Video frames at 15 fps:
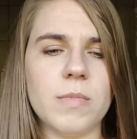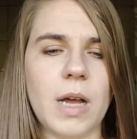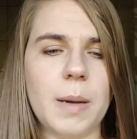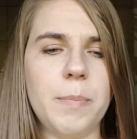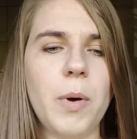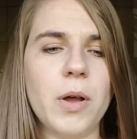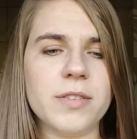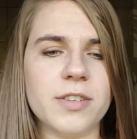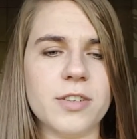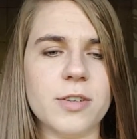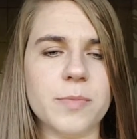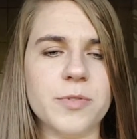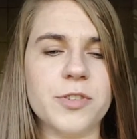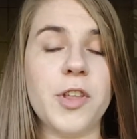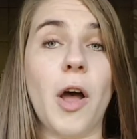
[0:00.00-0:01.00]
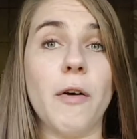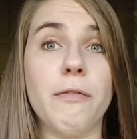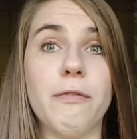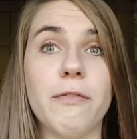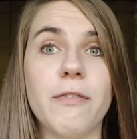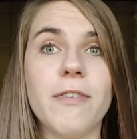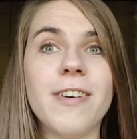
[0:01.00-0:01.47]
bought some
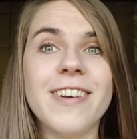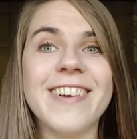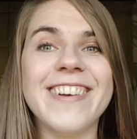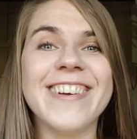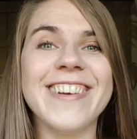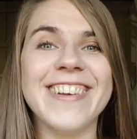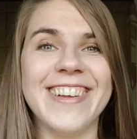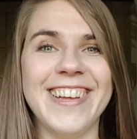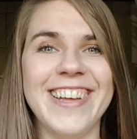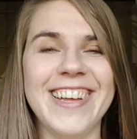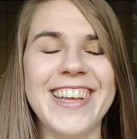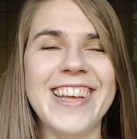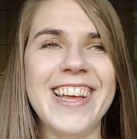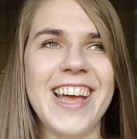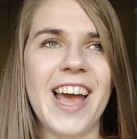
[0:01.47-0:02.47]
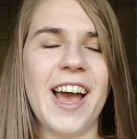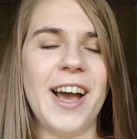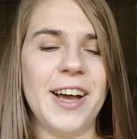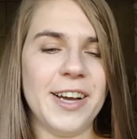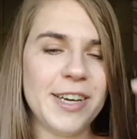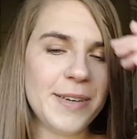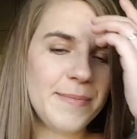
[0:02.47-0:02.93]
stuff
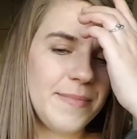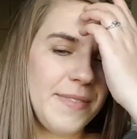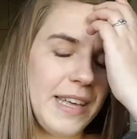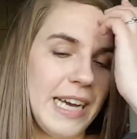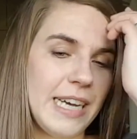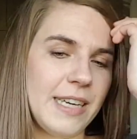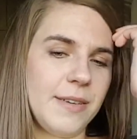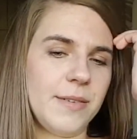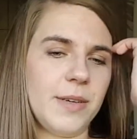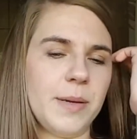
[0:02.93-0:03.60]
that